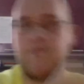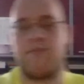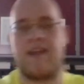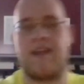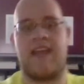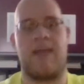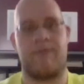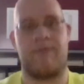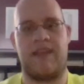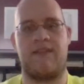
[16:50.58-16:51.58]
by the
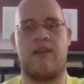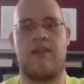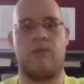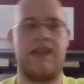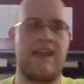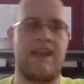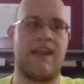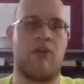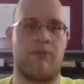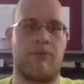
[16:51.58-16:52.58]
time he's done weed eating,
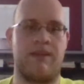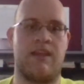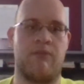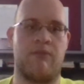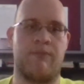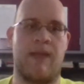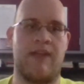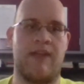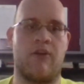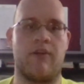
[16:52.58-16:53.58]
I ought to be done with
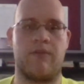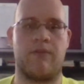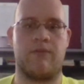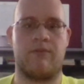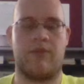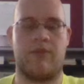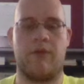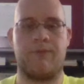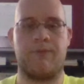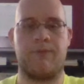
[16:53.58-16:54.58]
my yards.
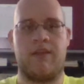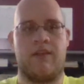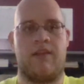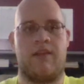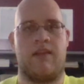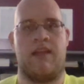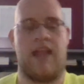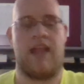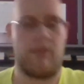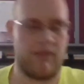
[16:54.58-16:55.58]
So
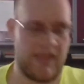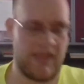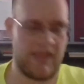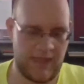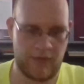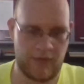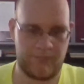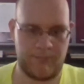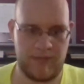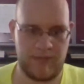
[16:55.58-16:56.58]
I will have
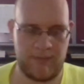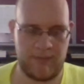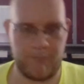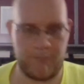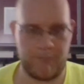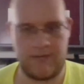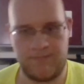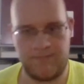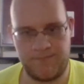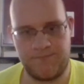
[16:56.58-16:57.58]
help, but I'm
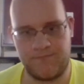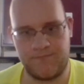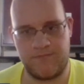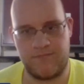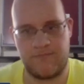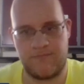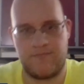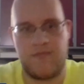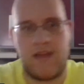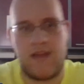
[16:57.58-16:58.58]
hoping
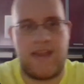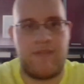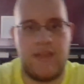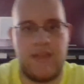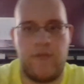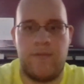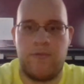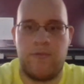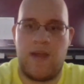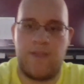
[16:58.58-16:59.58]
not to have to use
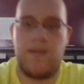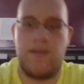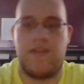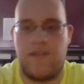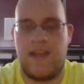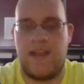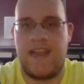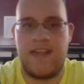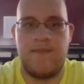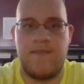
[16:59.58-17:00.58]
him quite as much as I
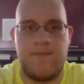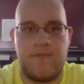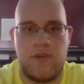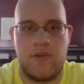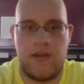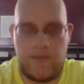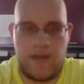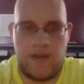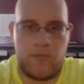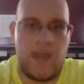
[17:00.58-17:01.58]
did, or in
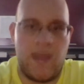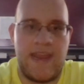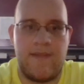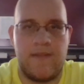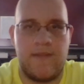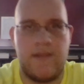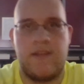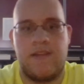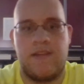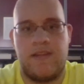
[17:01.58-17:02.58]
such ways.
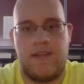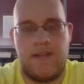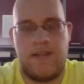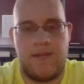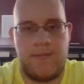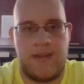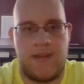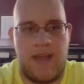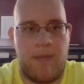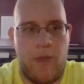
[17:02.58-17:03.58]
But
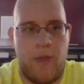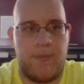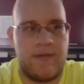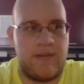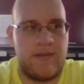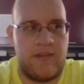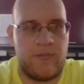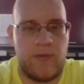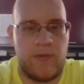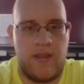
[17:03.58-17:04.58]
I'm hoping to just
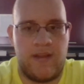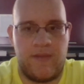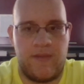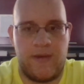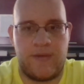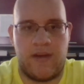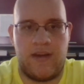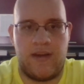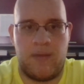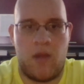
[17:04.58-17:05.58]
run a zero turn
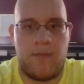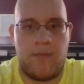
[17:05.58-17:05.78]
and walk